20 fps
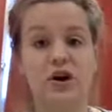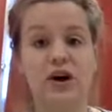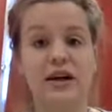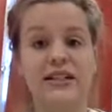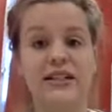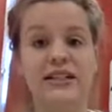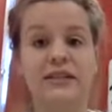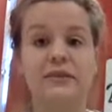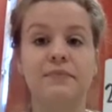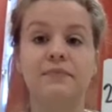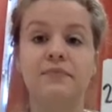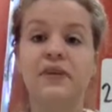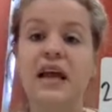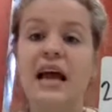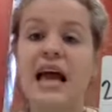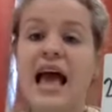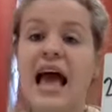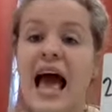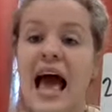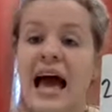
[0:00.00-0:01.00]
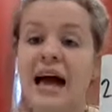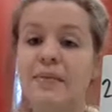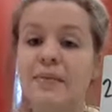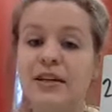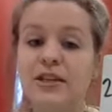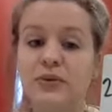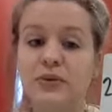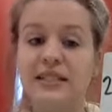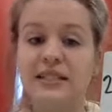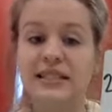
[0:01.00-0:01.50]
cost. How
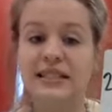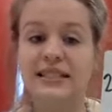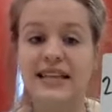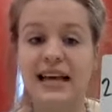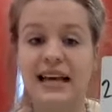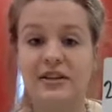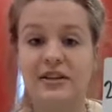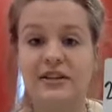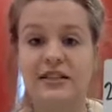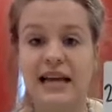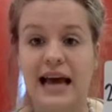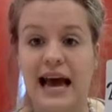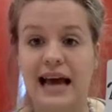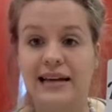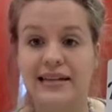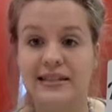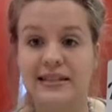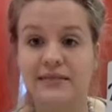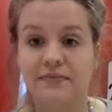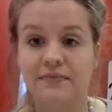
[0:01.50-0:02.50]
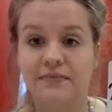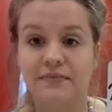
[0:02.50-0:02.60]
much was the sales tax?